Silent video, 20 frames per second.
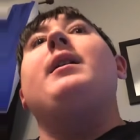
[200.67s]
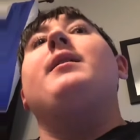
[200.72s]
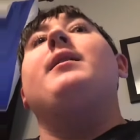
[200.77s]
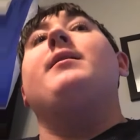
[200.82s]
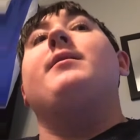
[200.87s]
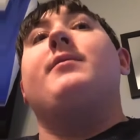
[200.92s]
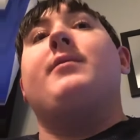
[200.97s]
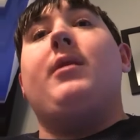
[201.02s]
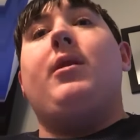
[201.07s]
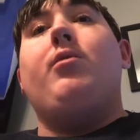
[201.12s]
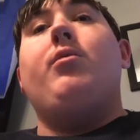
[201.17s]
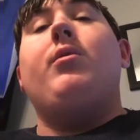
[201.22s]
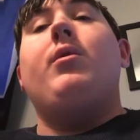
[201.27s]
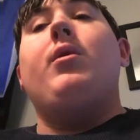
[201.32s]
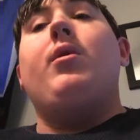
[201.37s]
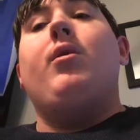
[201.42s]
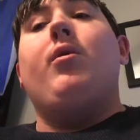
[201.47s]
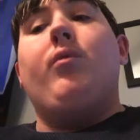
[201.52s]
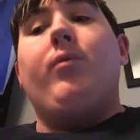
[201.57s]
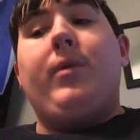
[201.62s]
So
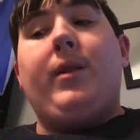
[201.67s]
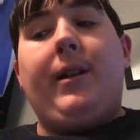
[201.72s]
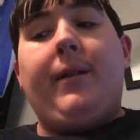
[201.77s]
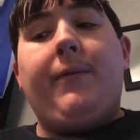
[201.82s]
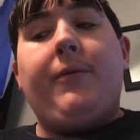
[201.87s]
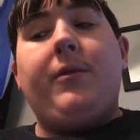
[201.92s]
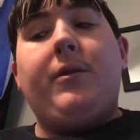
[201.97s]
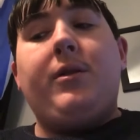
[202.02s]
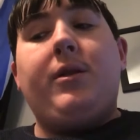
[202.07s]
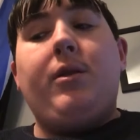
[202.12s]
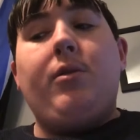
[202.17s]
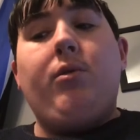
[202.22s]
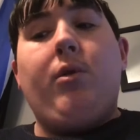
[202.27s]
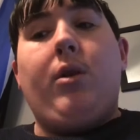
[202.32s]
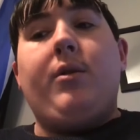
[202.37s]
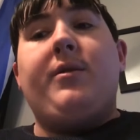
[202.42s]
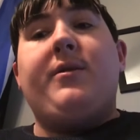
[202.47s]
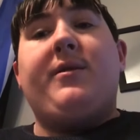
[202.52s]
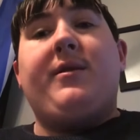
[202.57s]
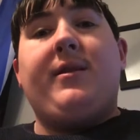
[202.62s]
whenever you
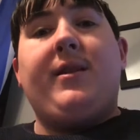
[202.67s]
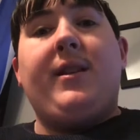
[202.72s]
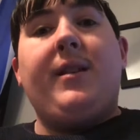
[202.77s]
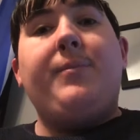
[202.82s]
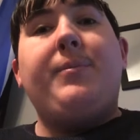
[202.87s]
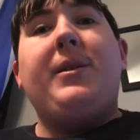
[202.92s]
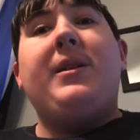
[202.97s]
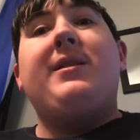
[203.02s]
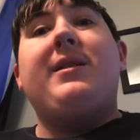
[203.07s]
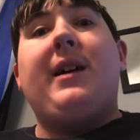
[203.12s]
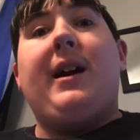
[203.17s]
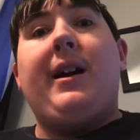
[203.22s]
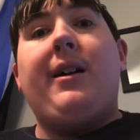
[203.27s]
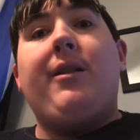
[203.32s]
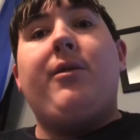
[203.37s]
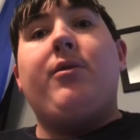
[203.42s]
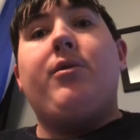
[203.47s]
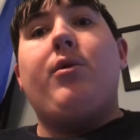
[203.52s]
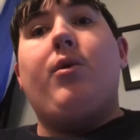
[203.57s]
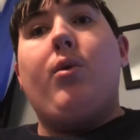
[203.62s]
are sleepy,
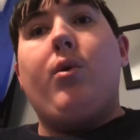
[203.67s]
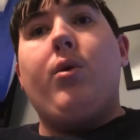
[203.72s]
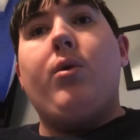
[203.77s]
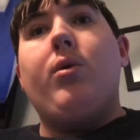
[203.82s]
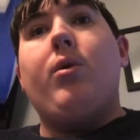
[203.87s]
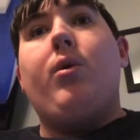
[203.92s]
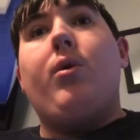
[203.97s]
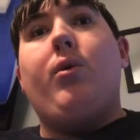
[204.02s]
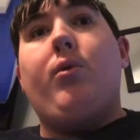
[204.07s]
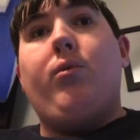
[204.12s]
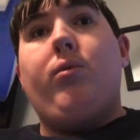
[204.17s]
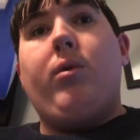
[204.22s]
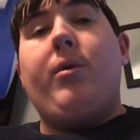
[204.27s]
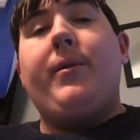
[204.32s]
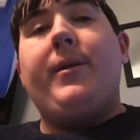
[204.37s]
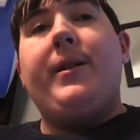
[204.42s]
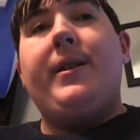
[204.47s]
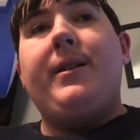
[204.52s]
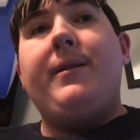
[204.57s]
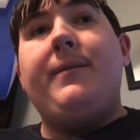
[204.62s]
tired, or
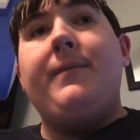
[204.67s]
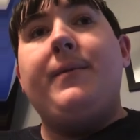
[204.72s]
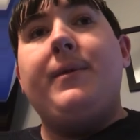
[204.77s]
worried,